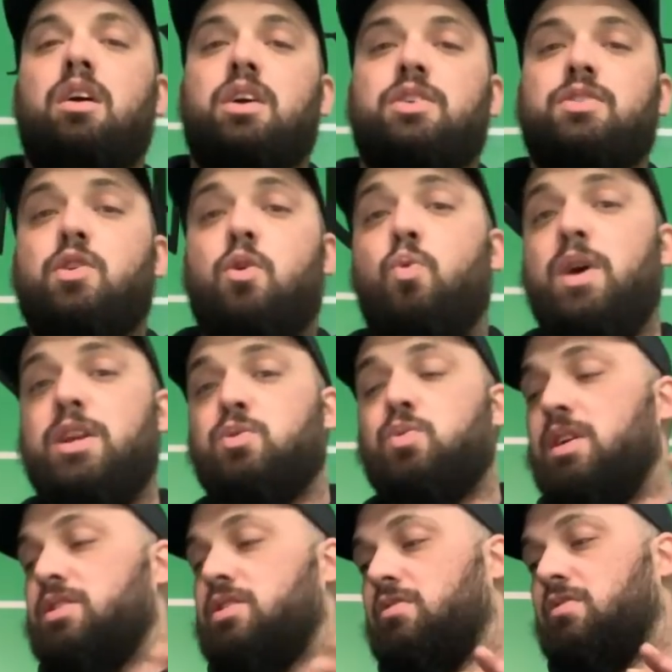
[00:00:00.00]
So which
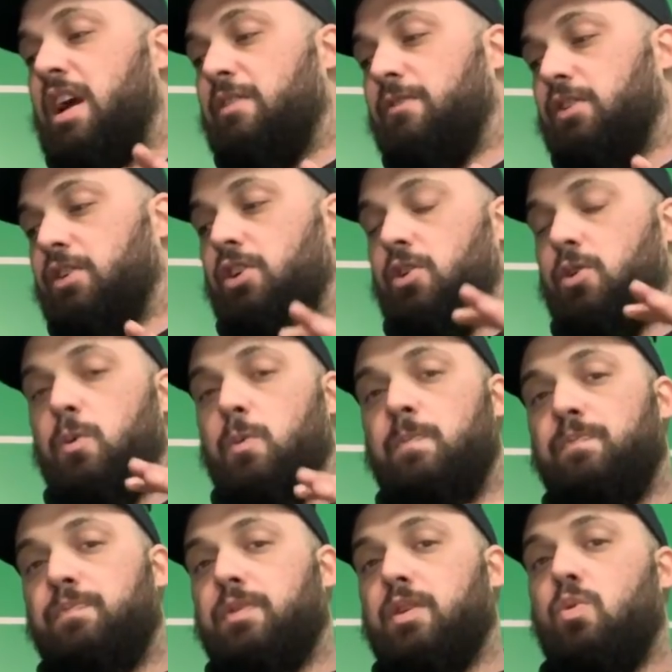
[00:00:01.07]
ones are right for you?
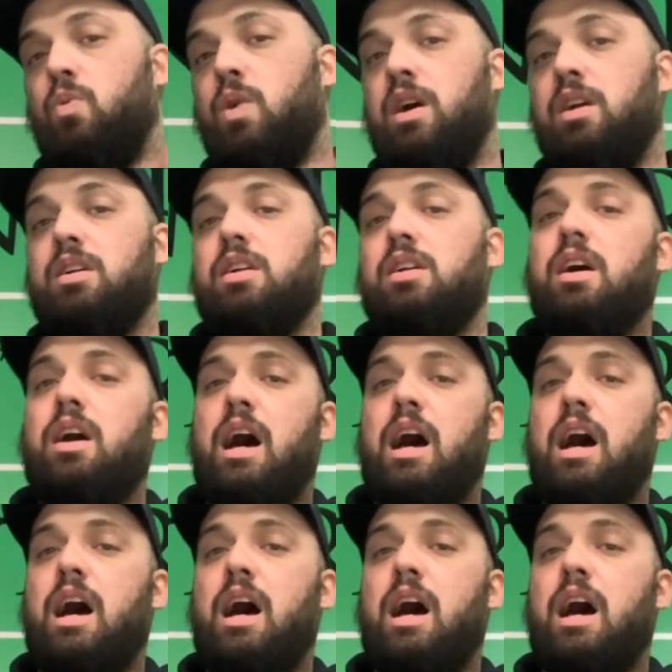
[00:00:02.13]
Well,